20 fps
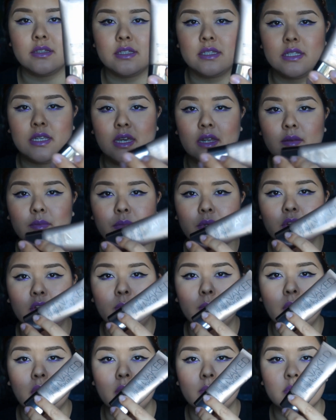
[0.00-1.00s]
Skin Beauty
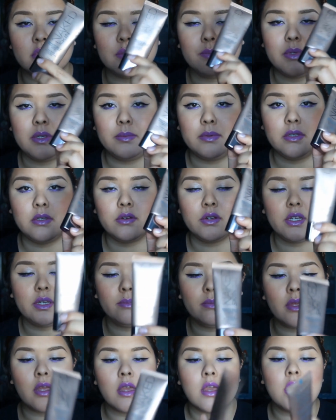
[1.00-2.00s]
Balm. It's a BB
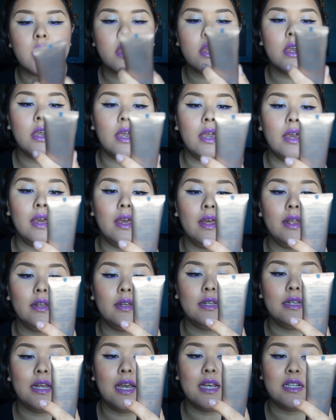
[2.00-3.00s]
cream and
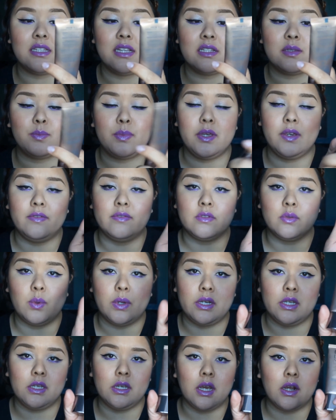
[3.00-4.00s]
it has SPF
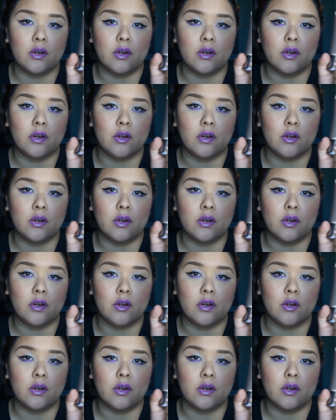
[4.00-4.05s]
20.